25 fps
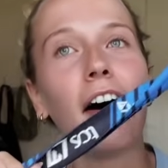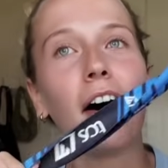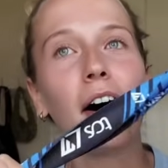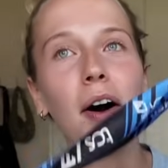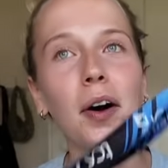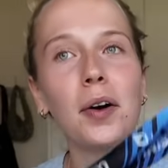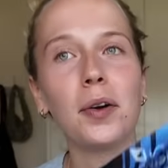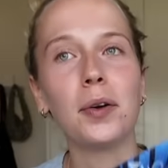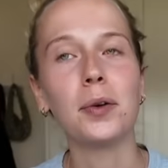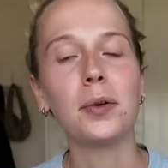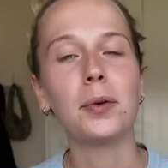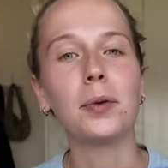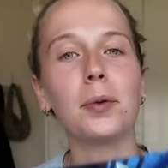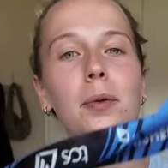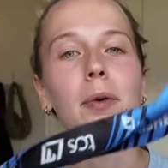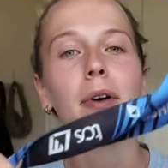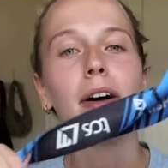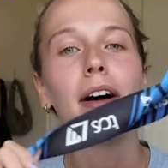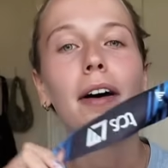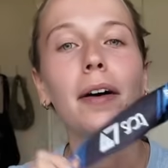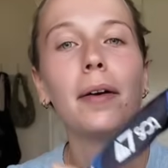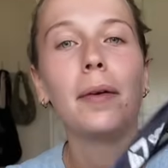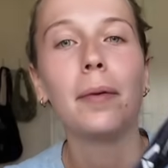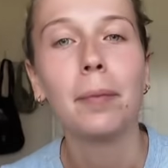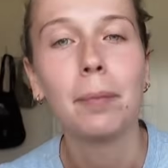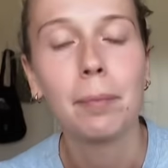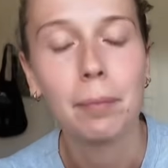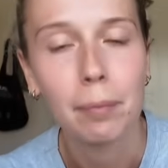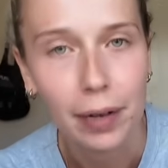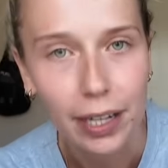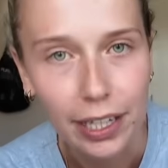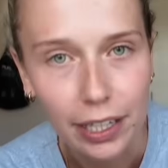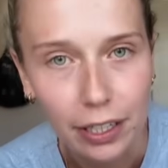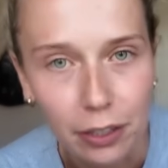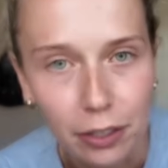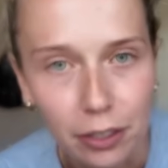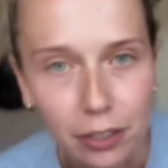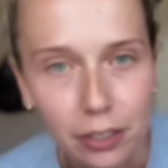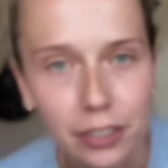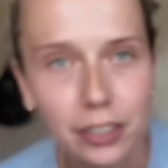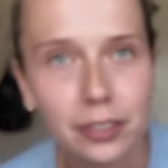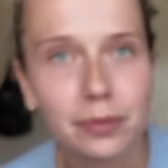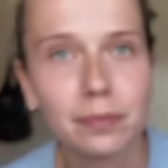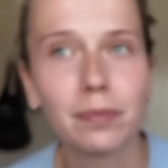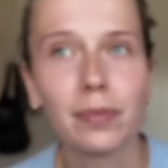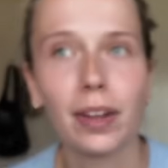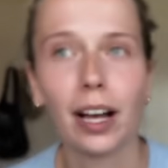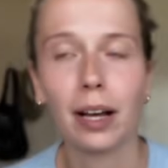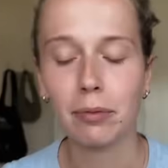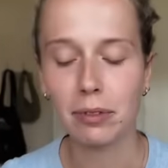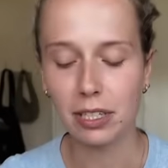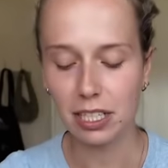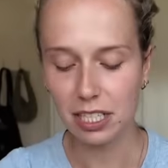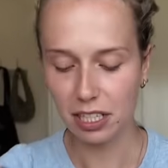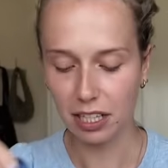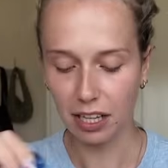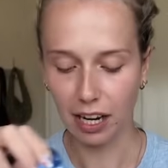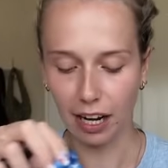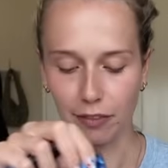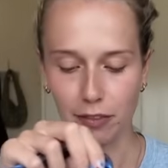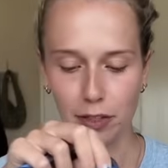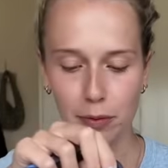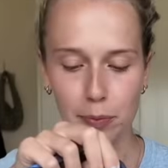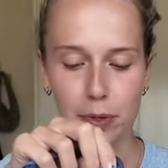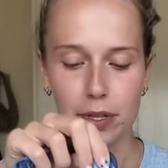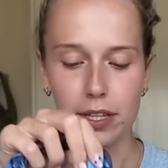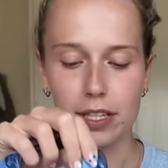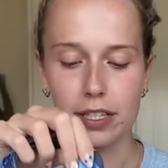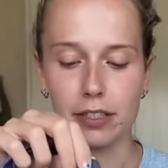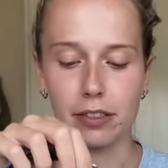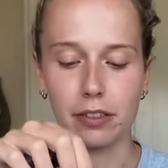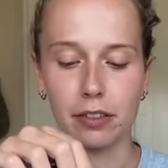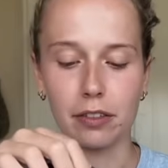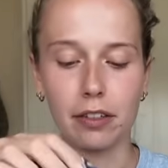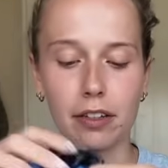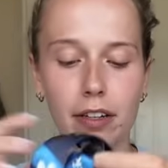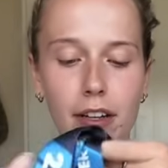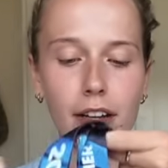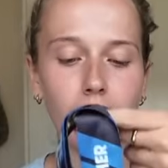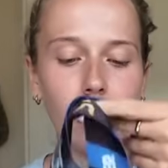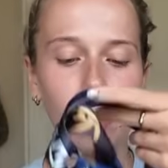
oh my god, I'm just gonna have to put this on.